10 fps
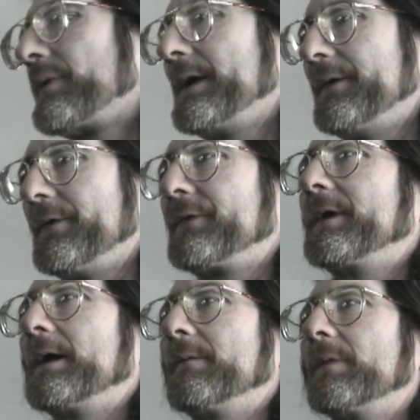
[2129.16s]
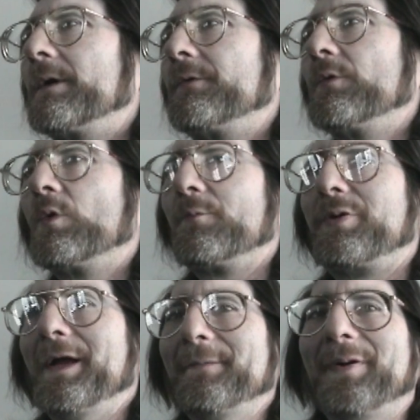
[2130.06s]
play this game because you won't
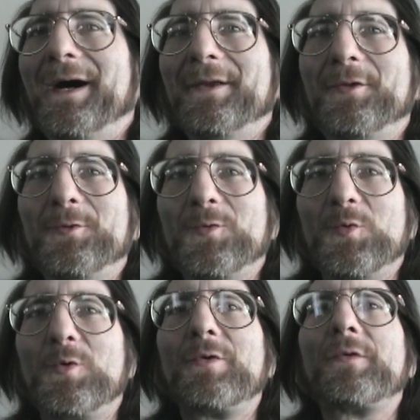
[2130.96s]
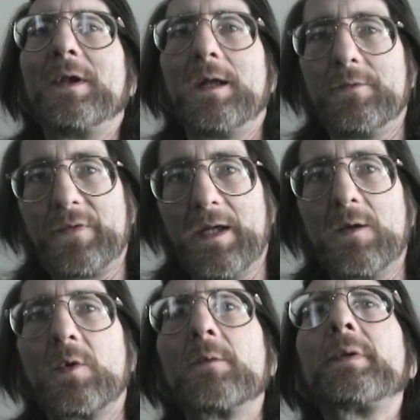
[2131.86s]
play by the rules, and so I
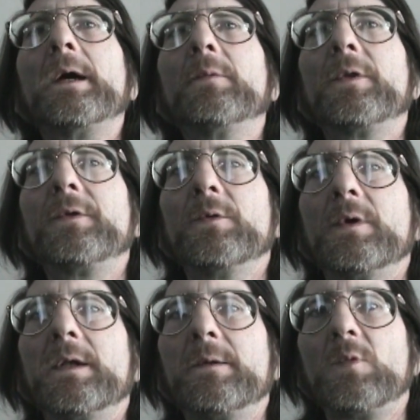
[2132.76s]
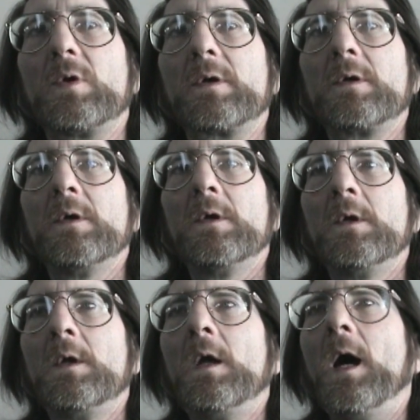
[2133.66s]
don't want to play with you anymore.
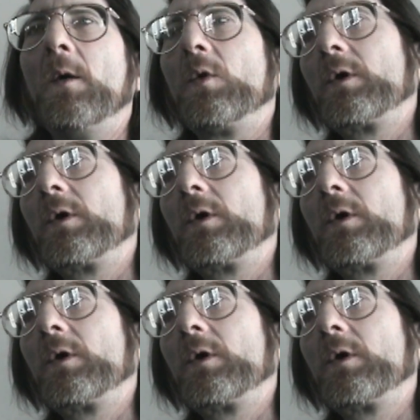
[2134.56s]
I will